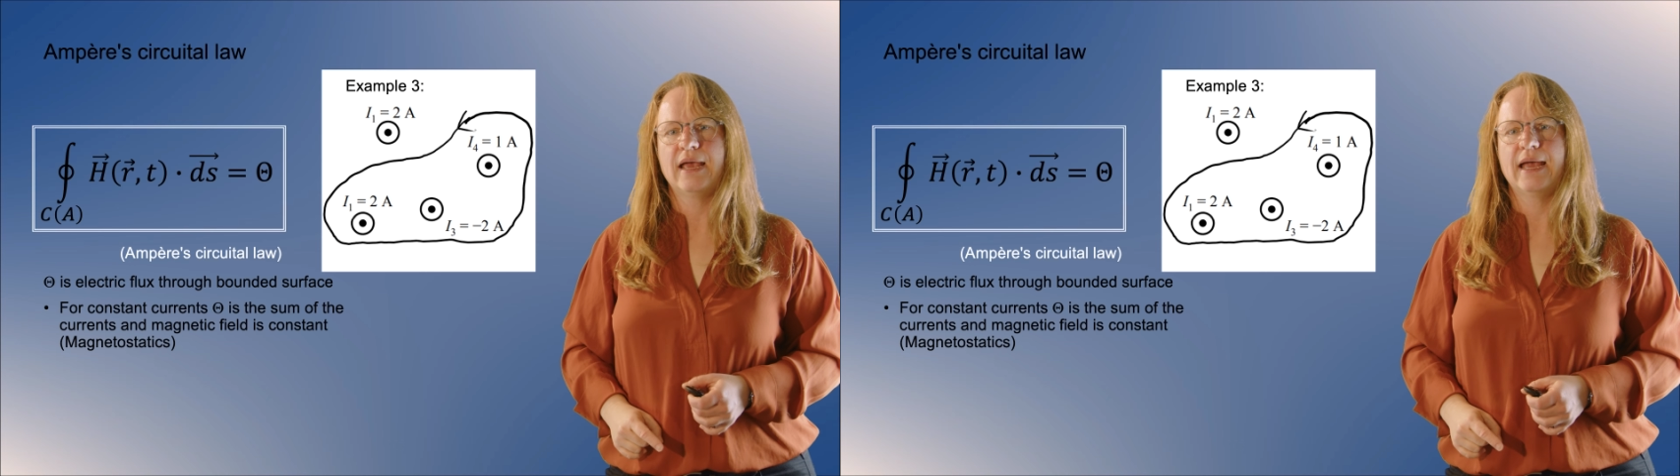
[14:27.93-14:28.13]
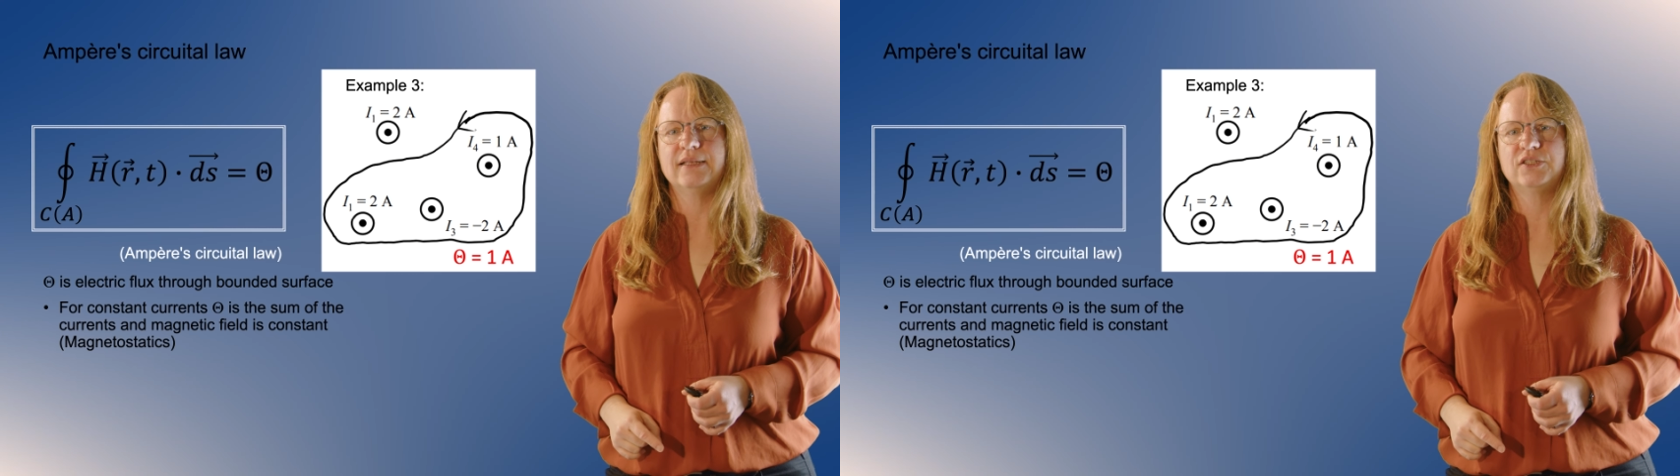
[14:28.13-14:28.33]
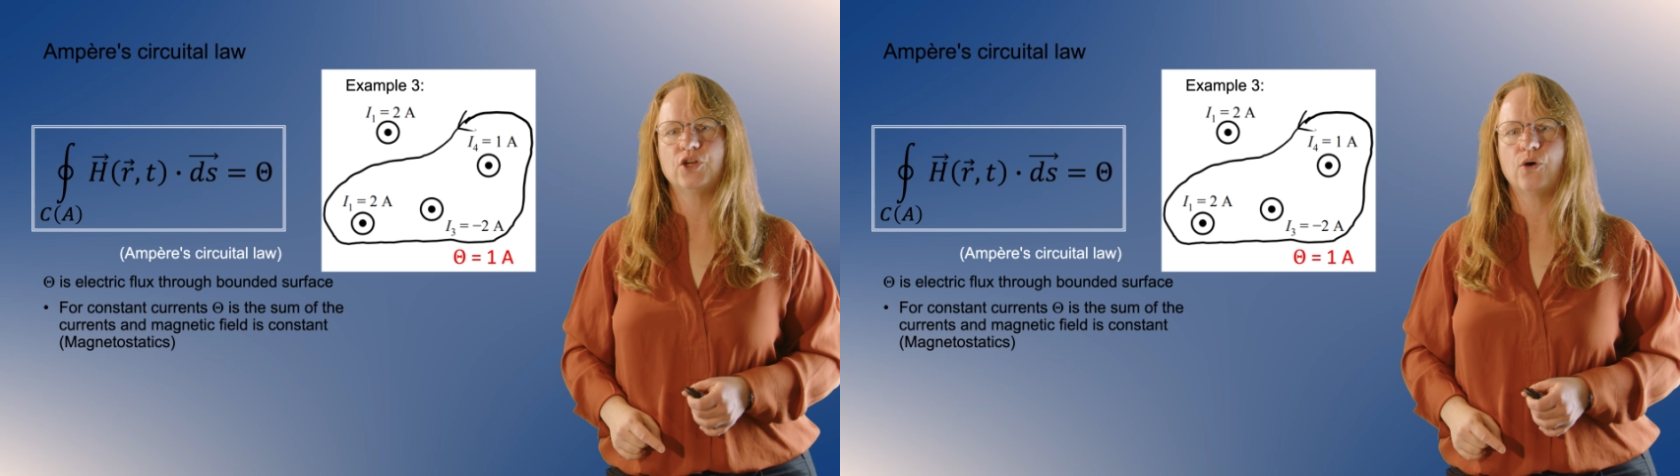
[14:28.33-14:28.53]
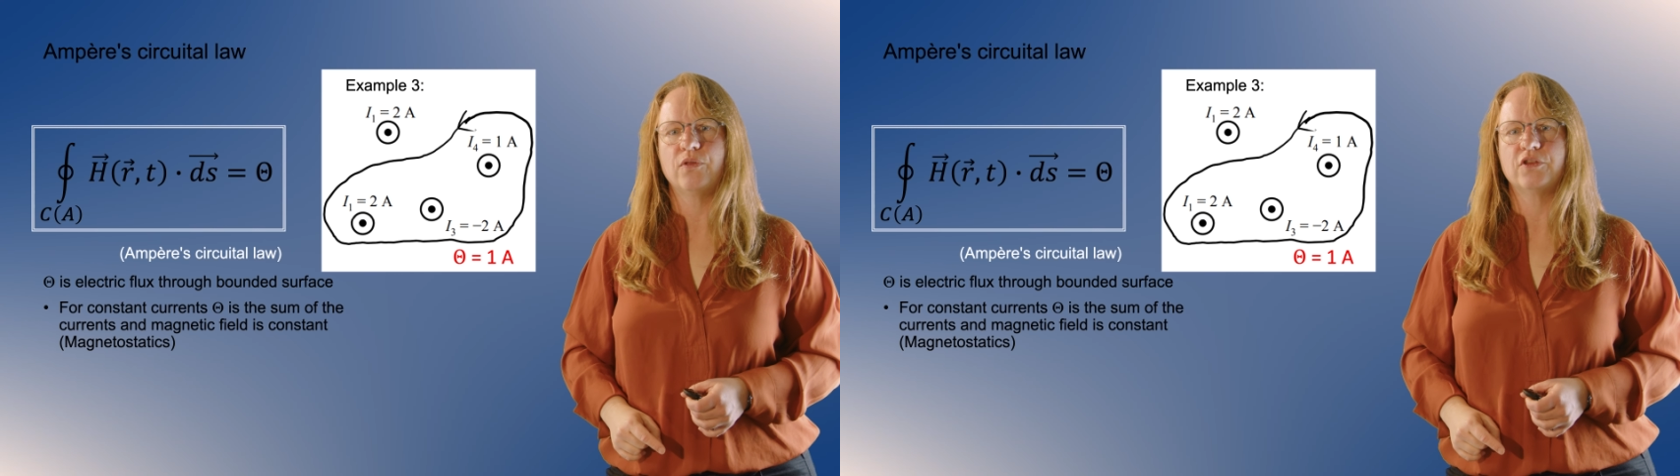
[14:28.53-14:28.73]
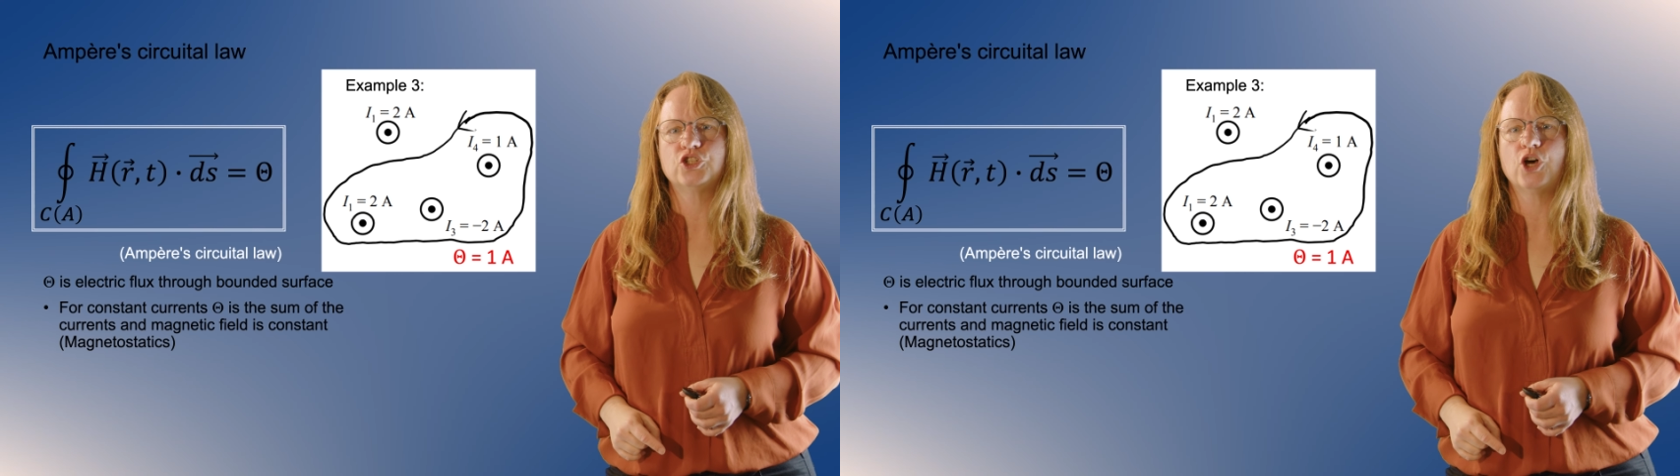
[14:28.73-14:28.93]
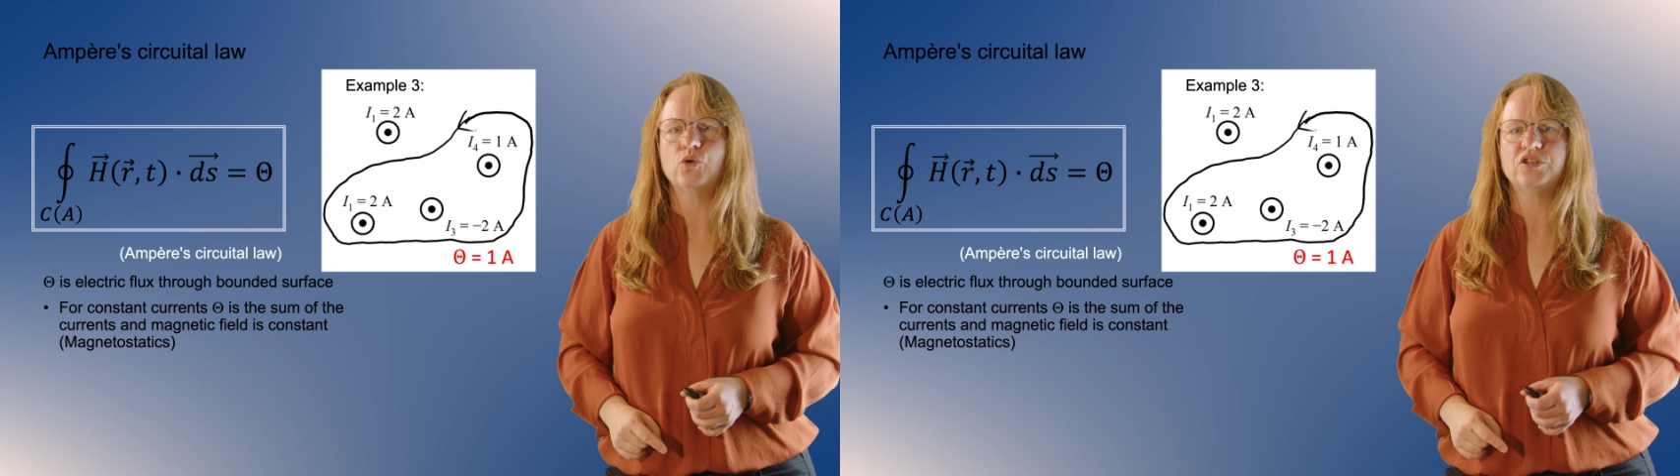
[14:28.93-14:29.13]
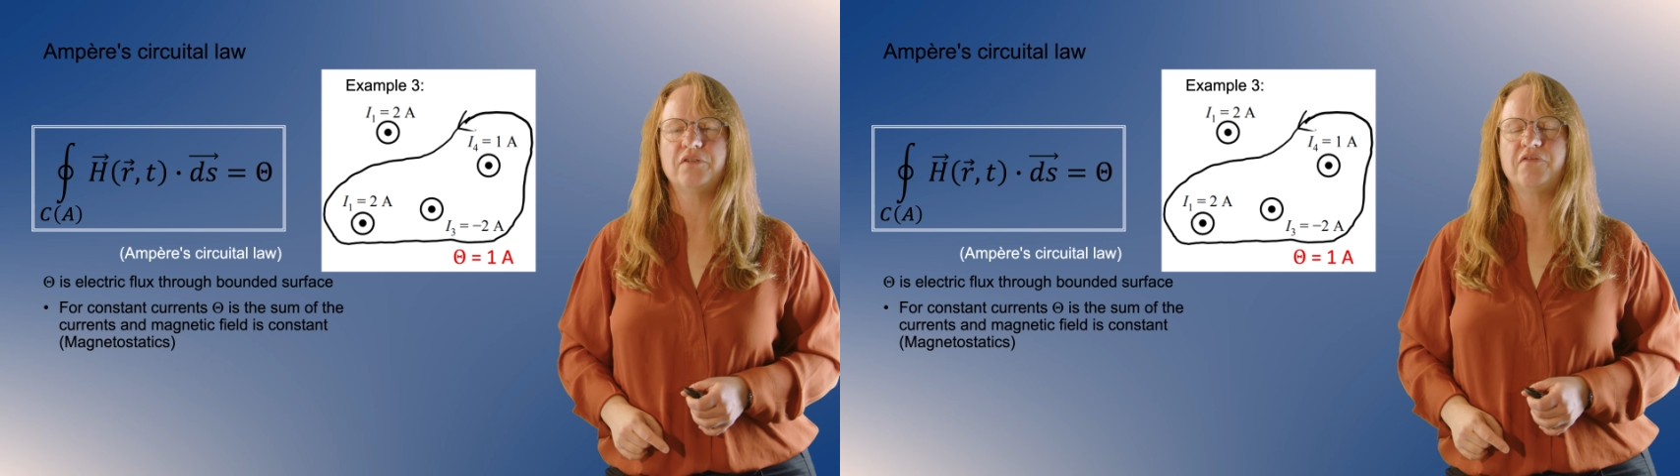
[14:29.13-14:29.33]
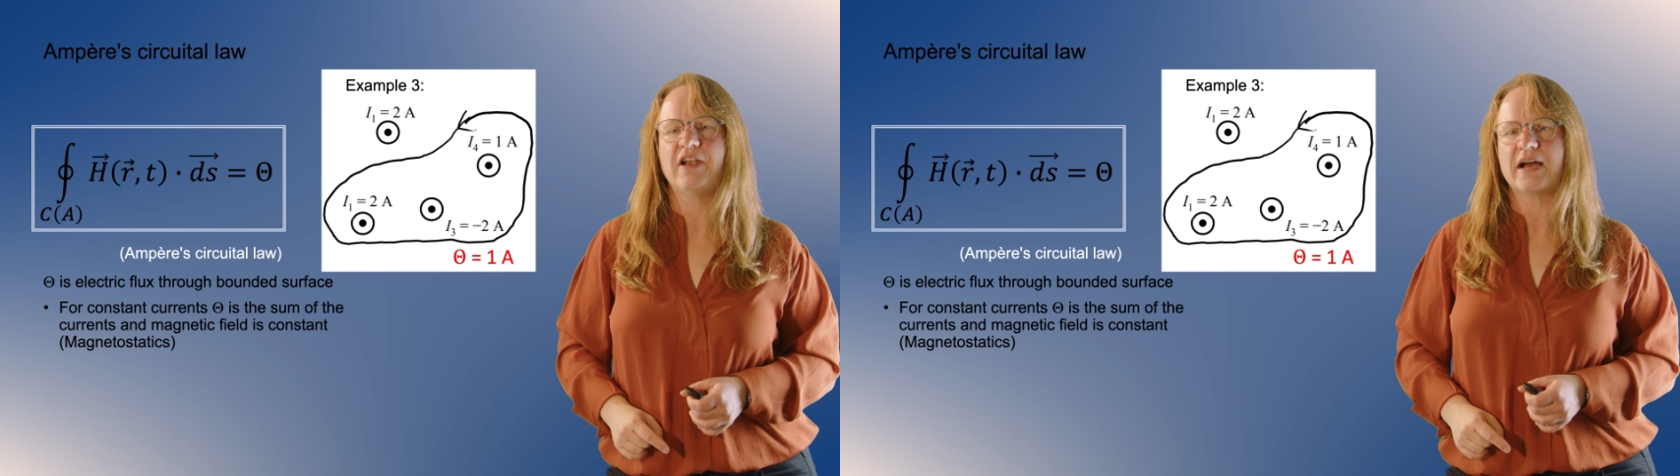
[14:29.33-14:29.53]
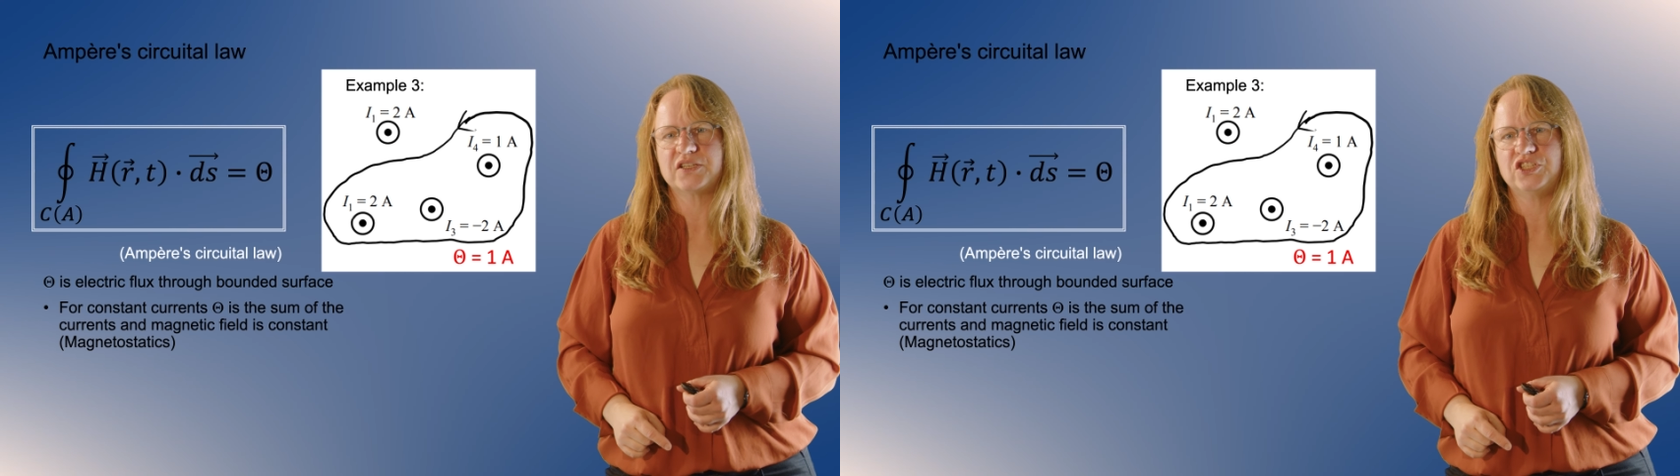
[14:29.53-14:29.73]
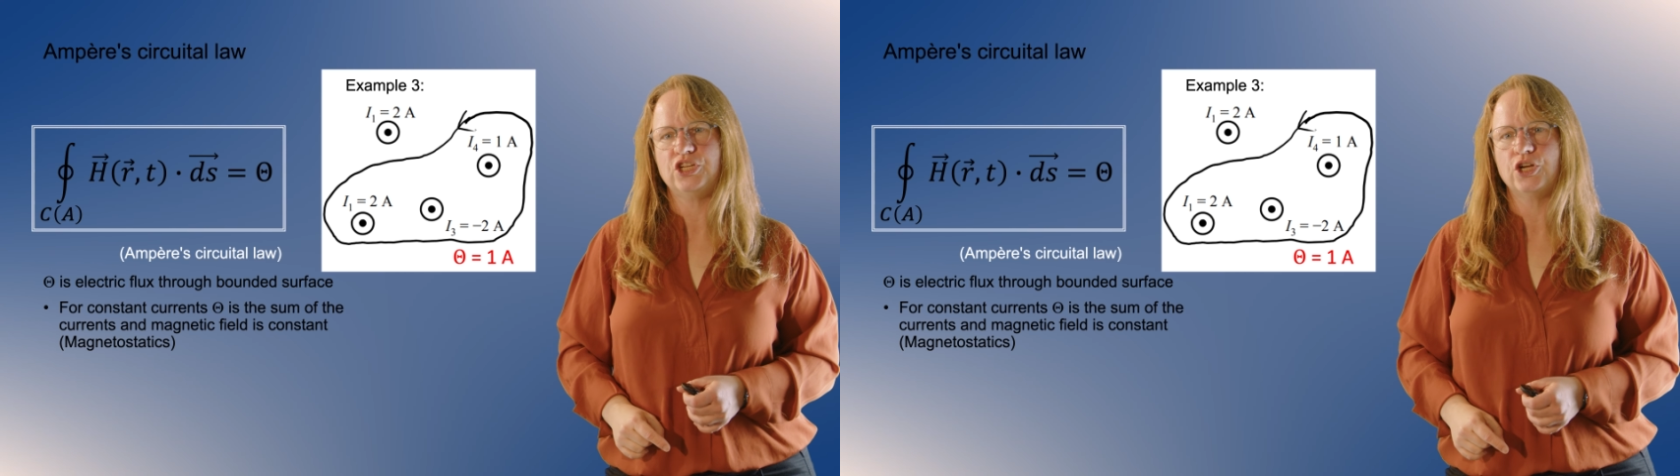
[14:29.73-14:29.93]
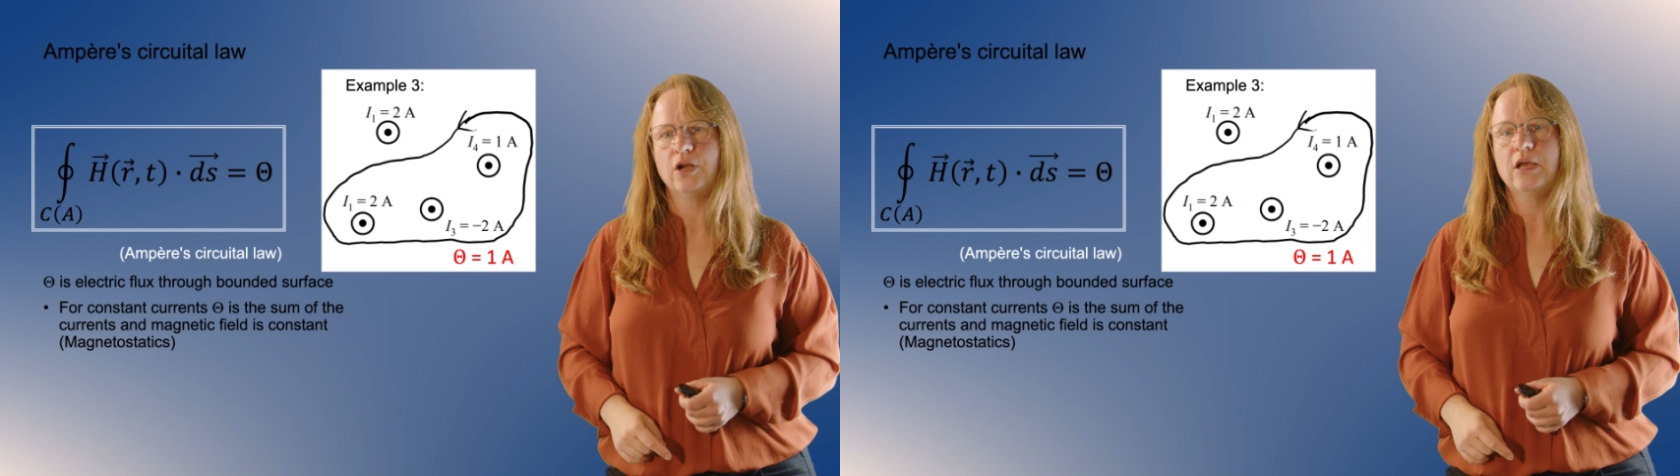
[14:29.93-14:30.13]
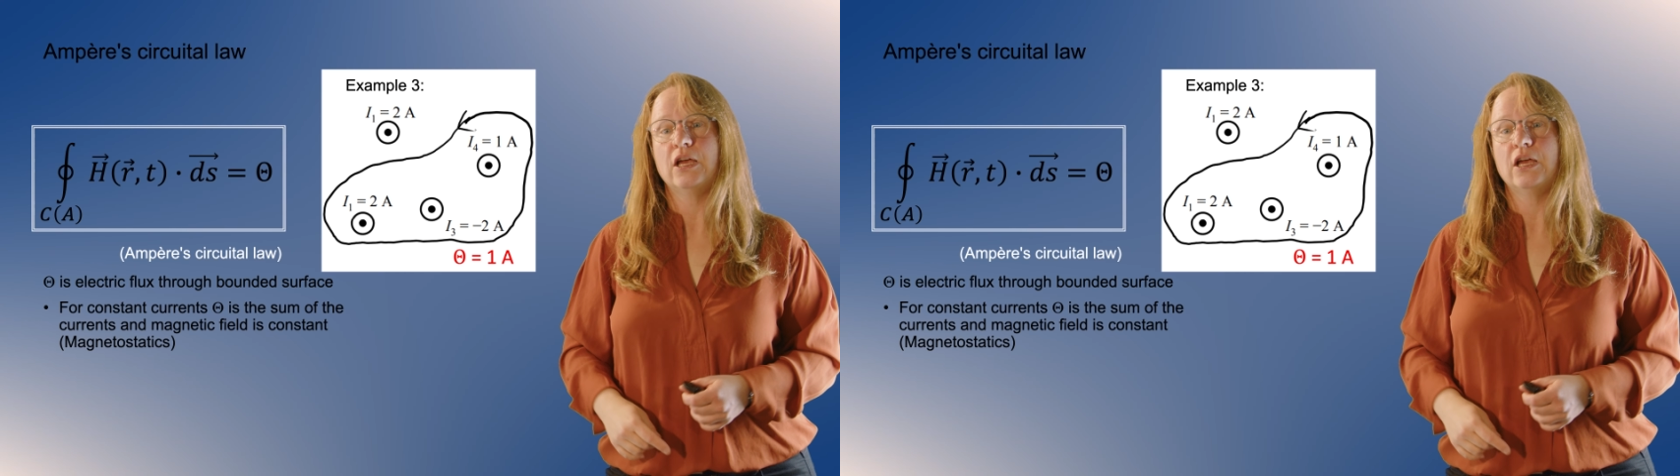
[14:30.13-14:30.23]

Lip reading: And so the total flux here